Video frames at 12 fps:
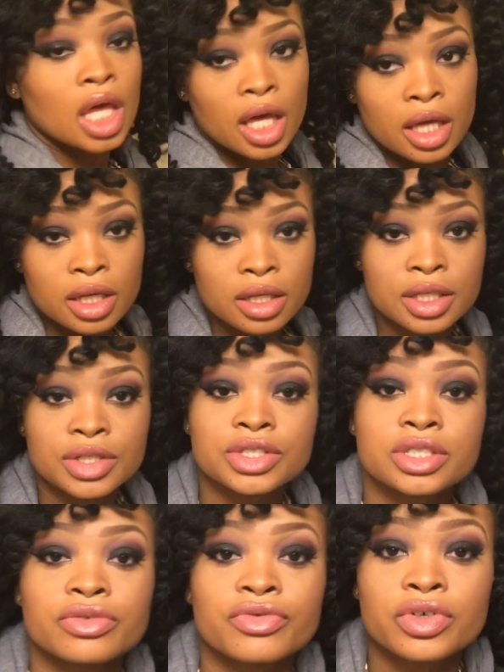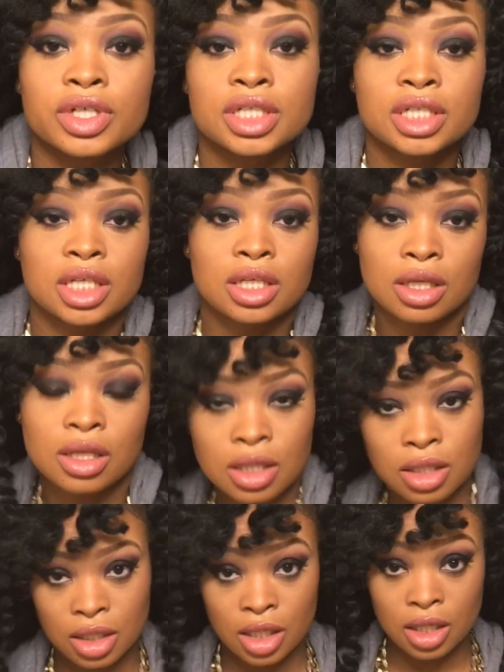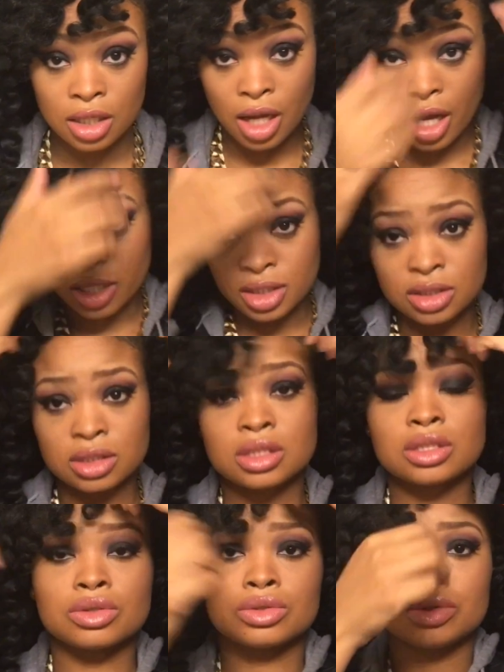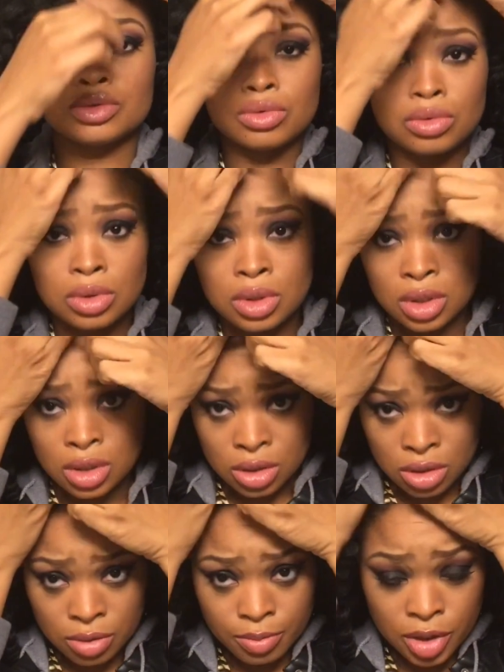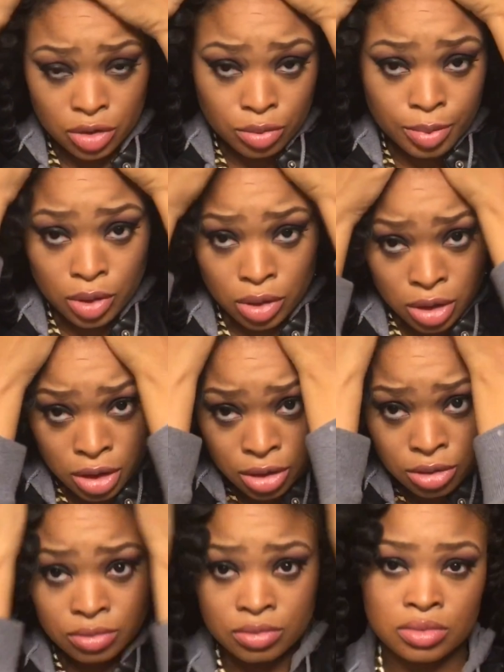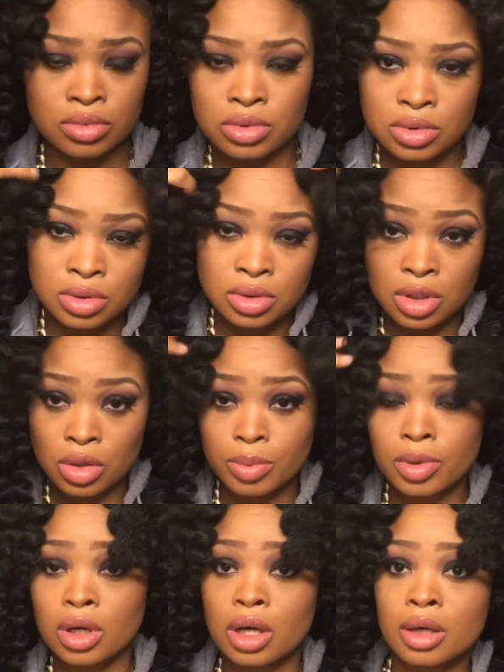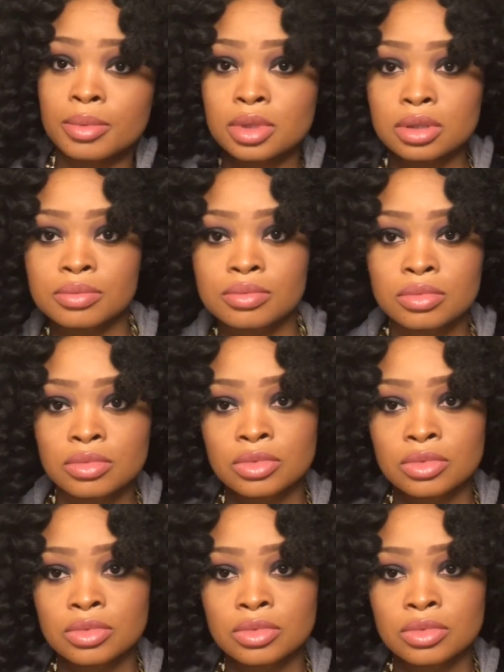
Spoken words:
And here's the front again. And I can still do the middle part. No problem.